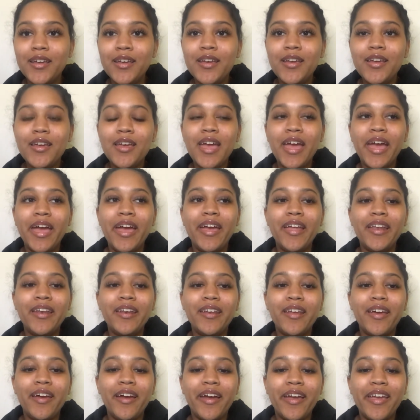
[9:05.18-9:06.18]
and
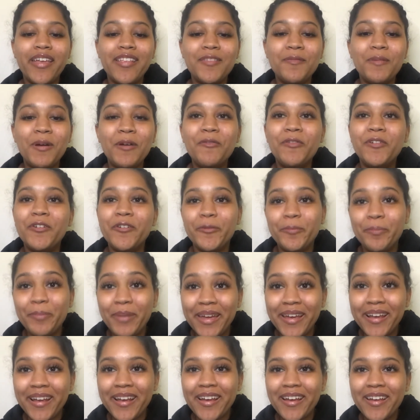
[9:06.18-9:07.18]
it's my first pick,
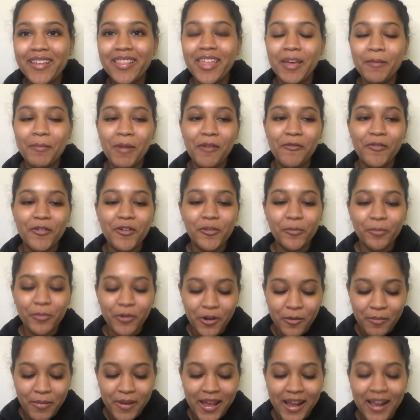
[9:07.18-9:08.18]
like my first book
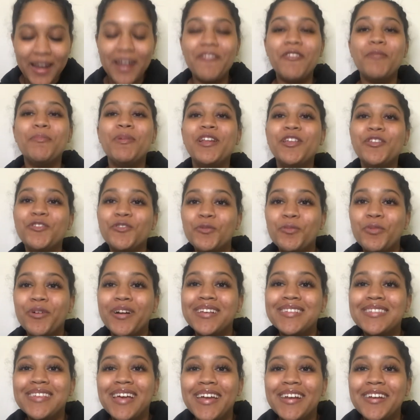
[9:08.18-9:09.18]
pick, and everybody's super
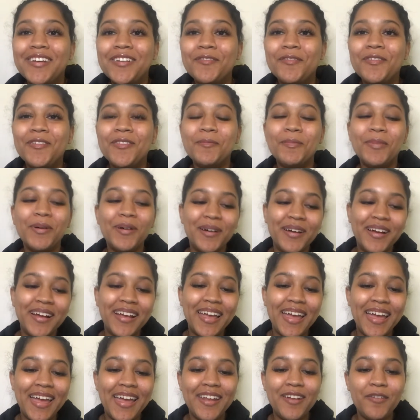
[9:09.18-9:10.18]
excited for the book
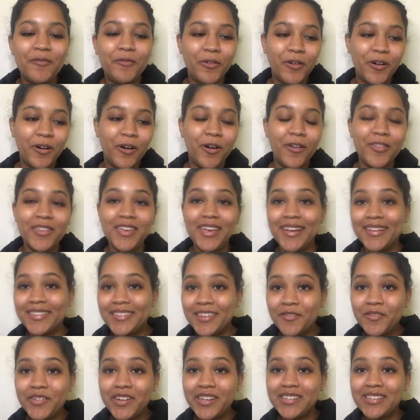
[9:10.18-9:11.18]
and for all the
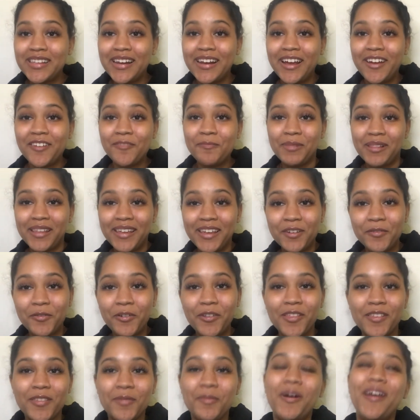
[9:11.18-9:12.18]
activities that I have planned for this
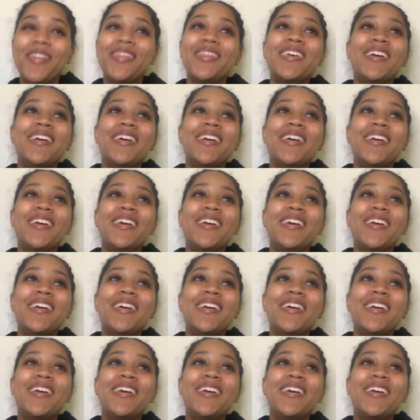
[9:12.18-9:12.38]
month.